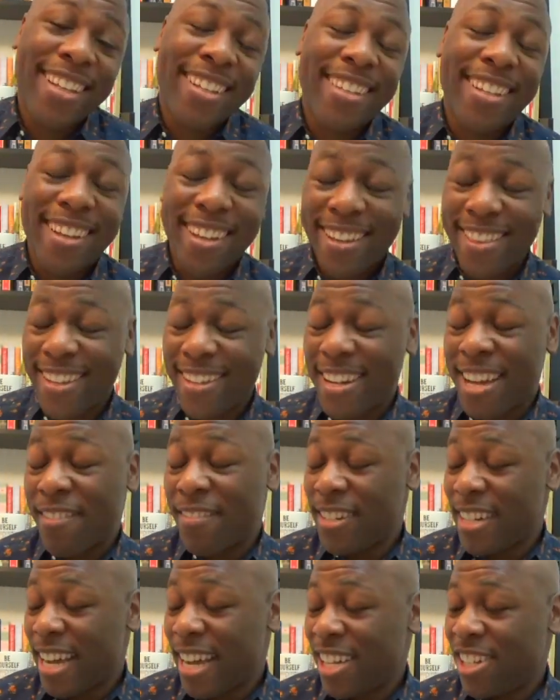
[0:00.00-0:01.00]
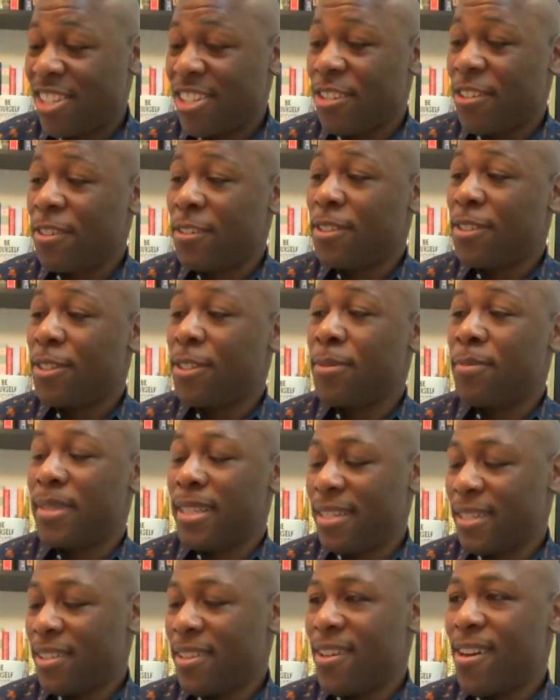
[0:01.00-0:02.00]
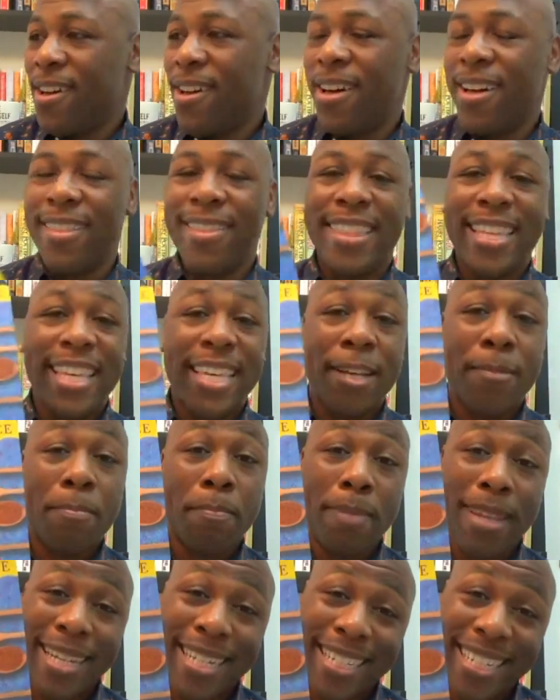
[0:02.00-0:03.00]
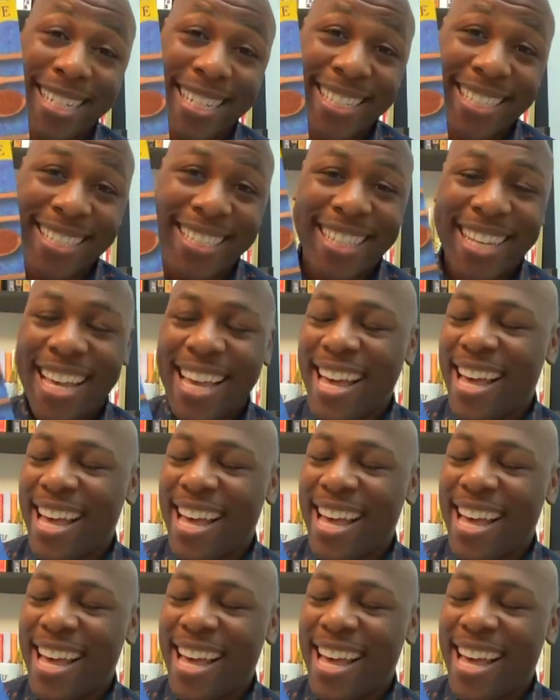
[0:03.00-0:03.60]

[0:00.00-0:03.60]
The other novel that I showed him is called The Abundance.